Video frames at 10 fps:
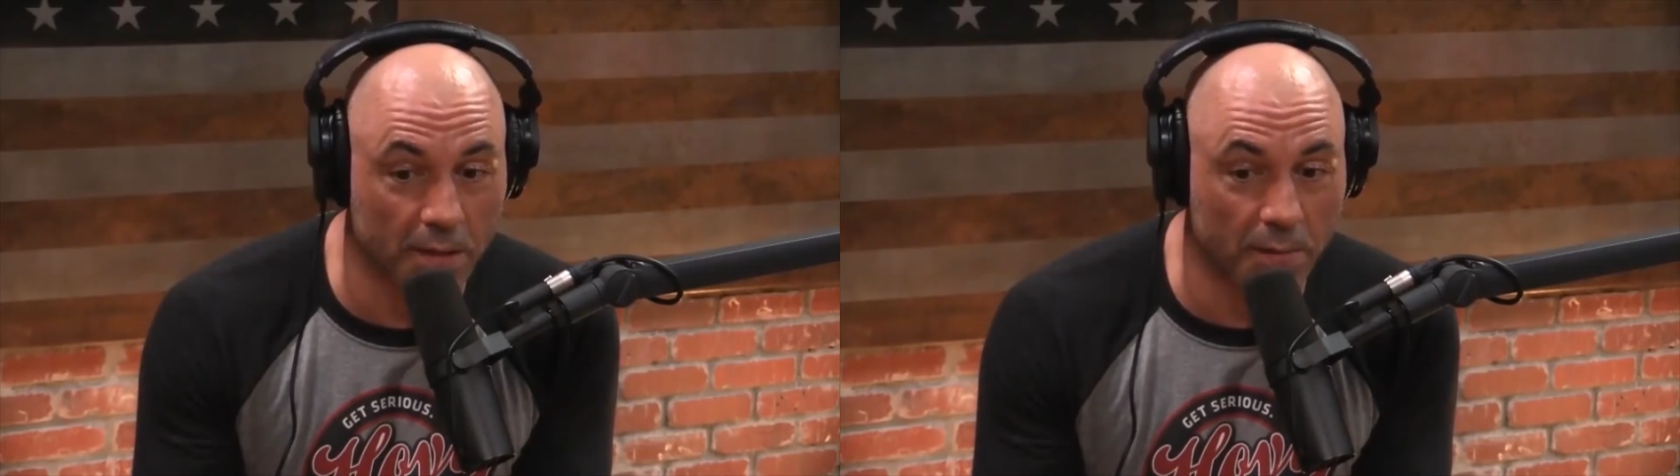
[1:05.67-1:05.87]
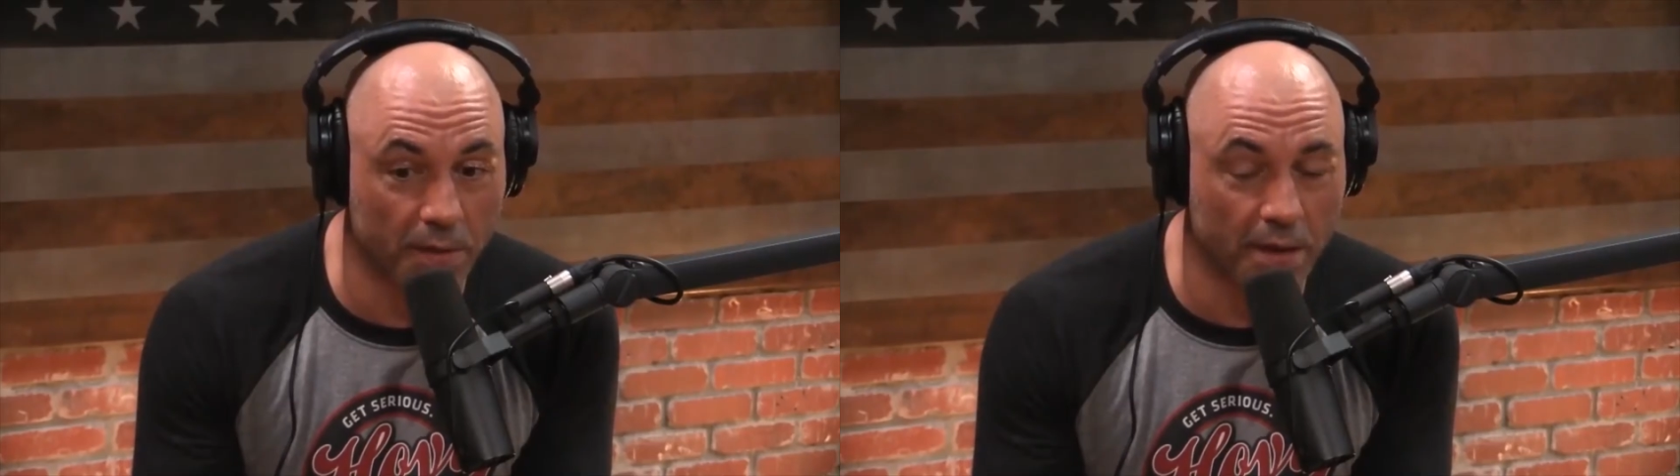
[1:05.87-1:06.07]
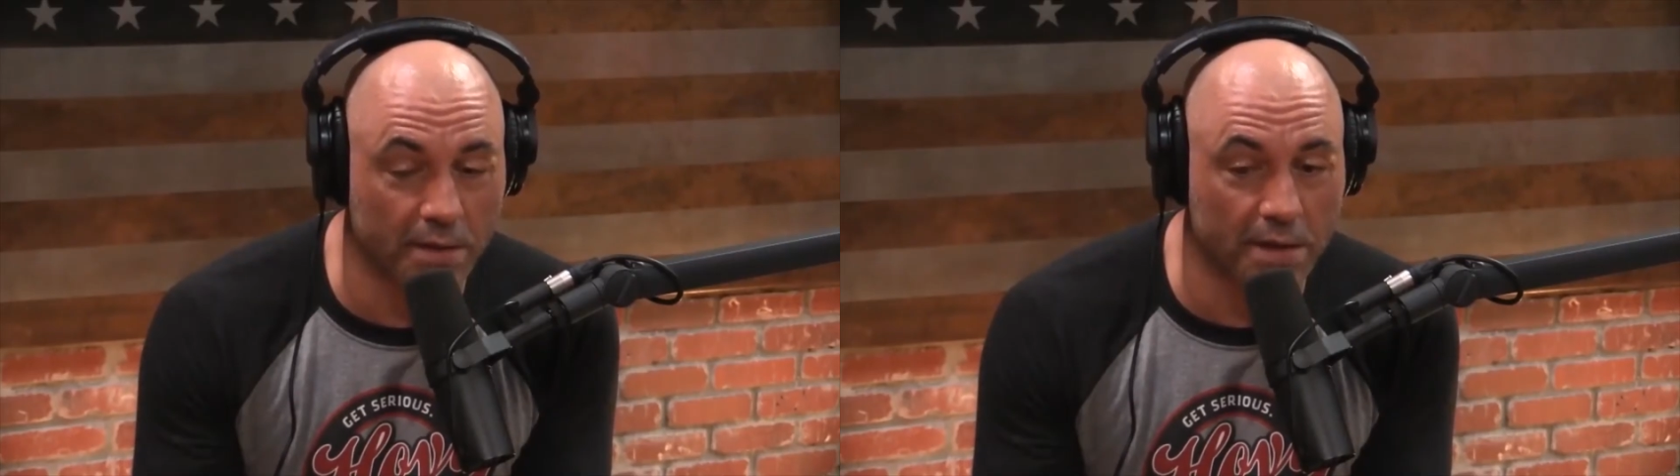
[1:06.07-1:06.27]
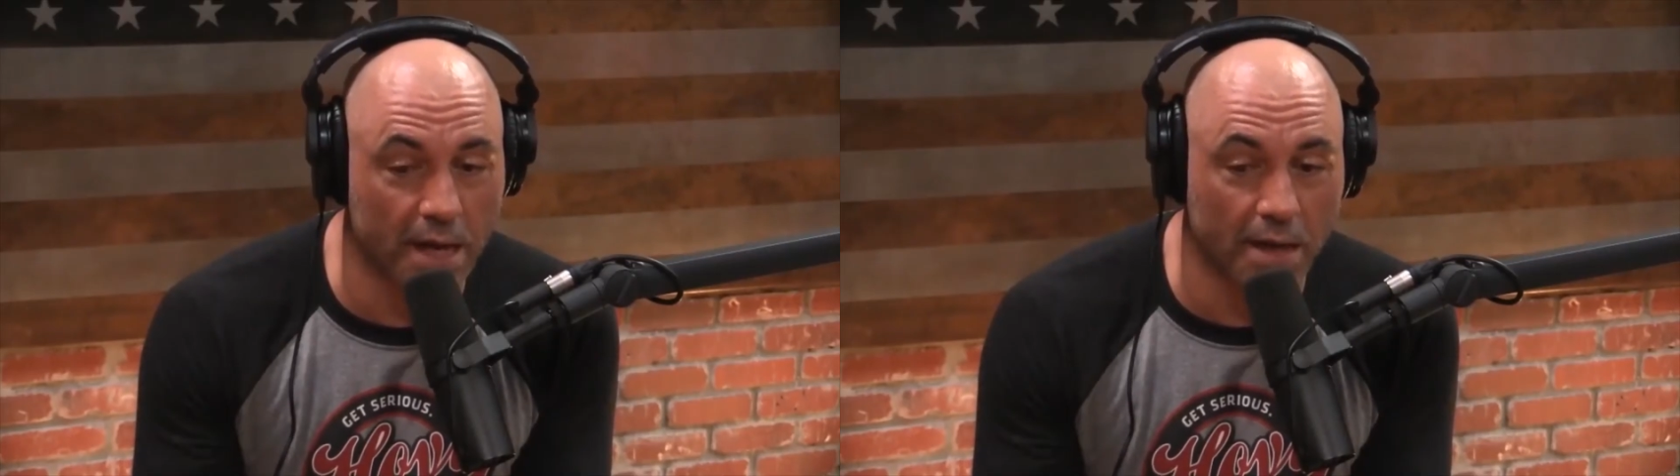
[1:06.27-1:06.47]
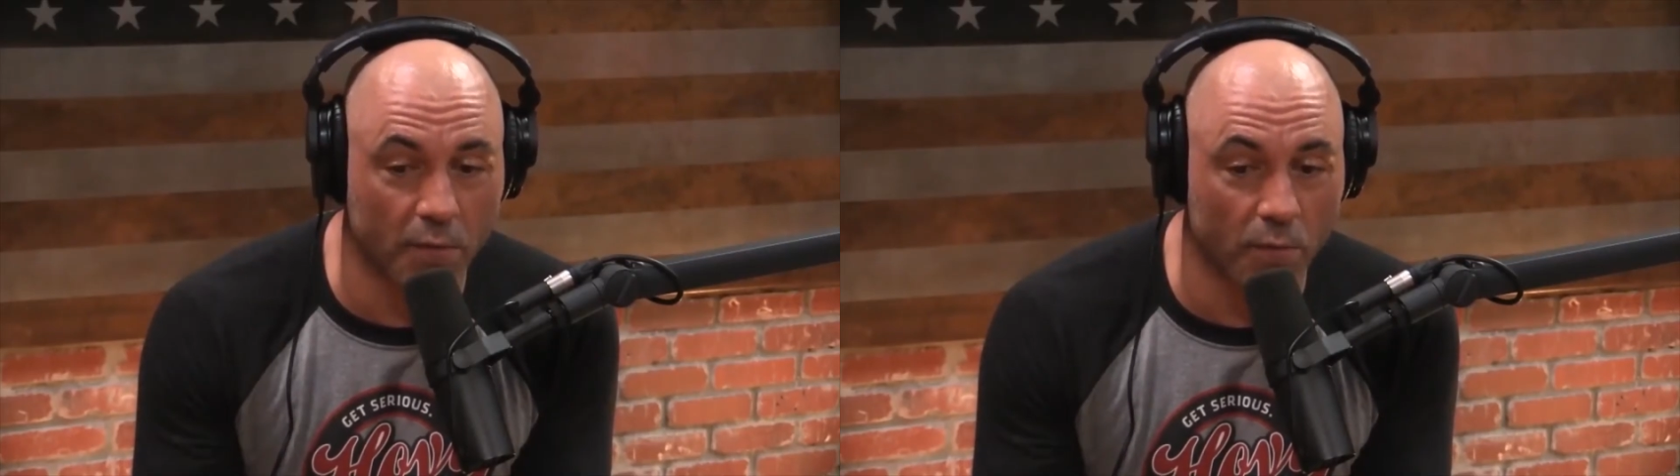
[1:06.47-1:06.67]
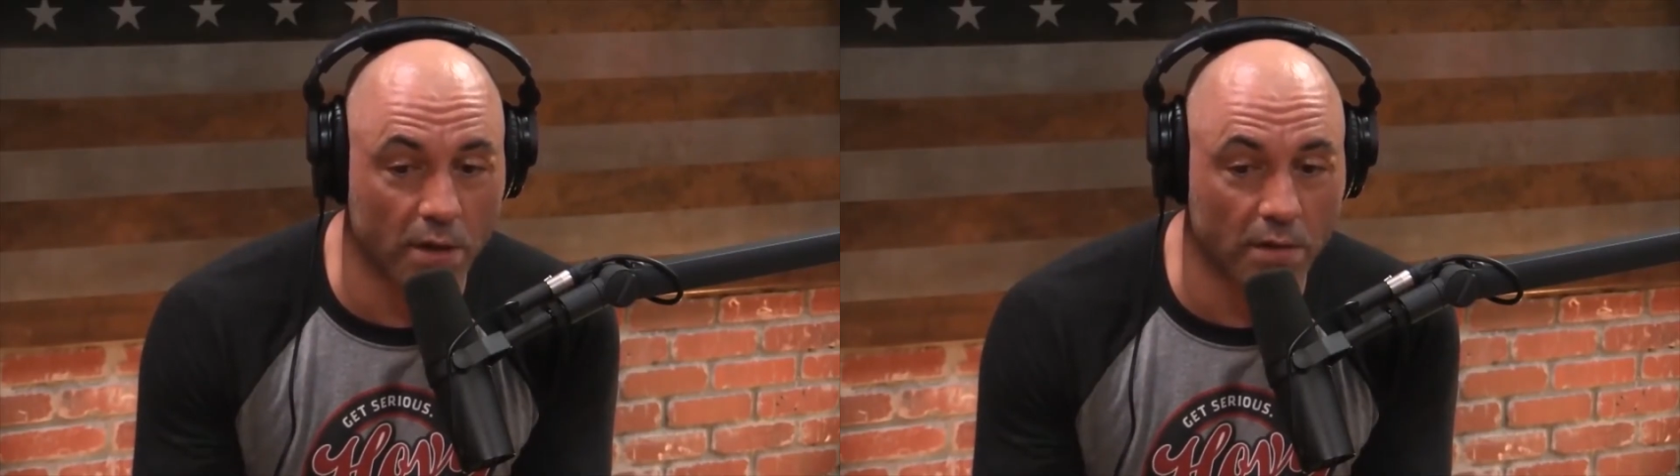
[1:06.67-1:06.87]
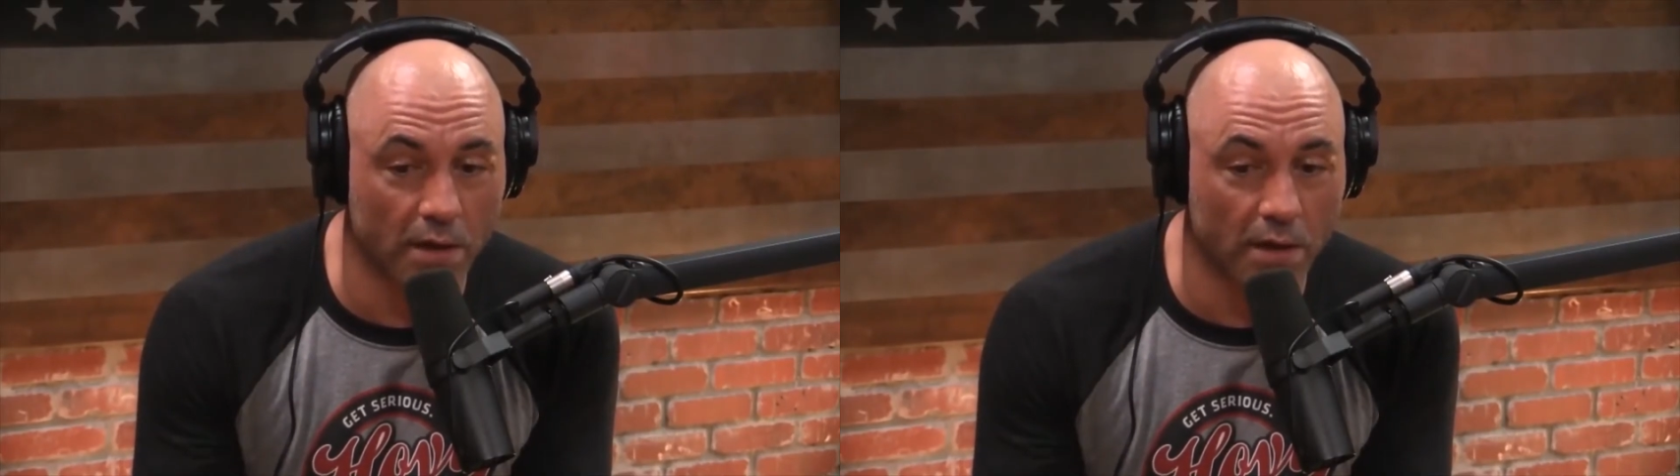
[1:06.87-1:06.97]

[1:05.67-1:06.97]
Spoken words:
People say that, well,